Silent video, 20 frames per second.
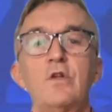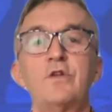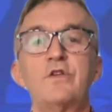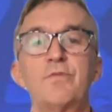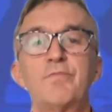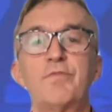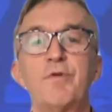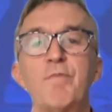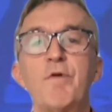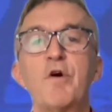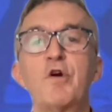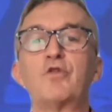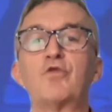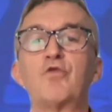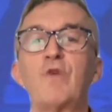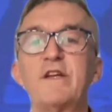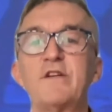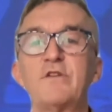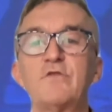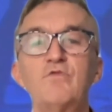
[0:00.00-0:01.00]
to promote
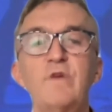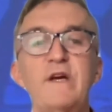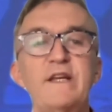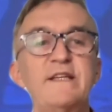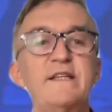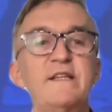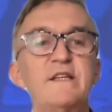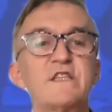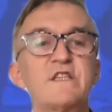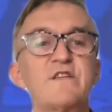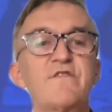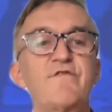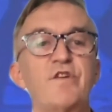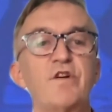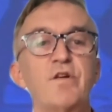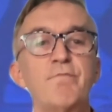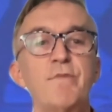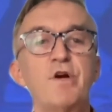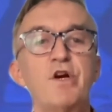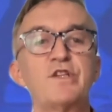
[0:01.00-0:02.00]
greater readiness for
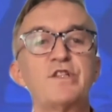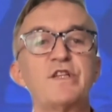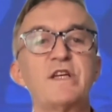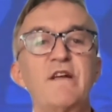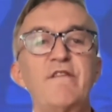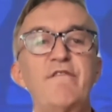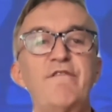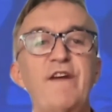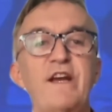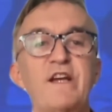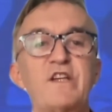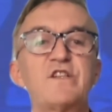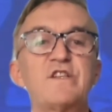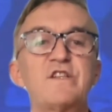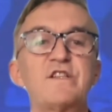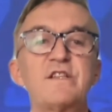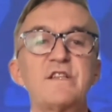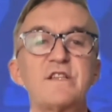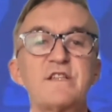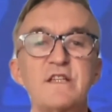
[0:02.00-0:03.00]
emerging
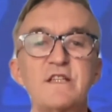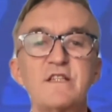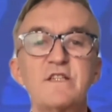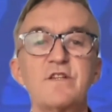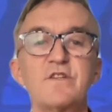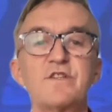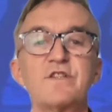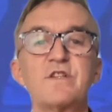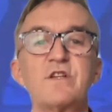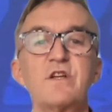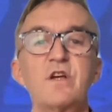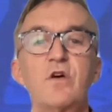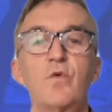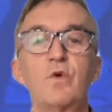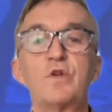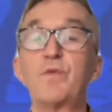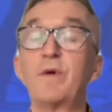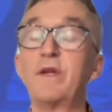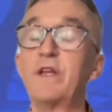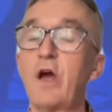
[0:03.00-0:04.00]
infectious diseases,
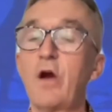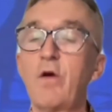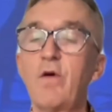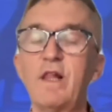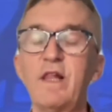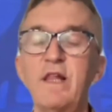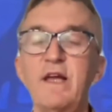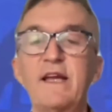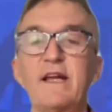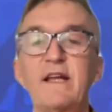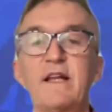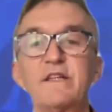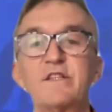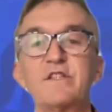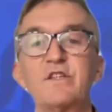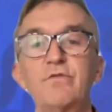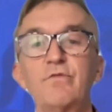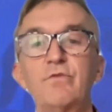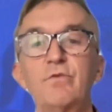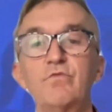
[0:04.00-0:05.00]
which we know are likely
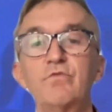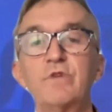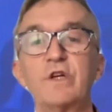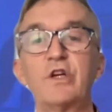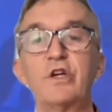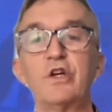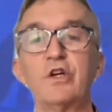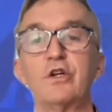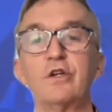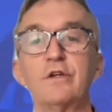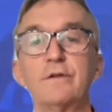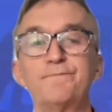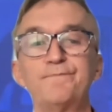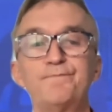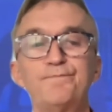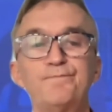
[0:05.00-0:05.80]
to recur.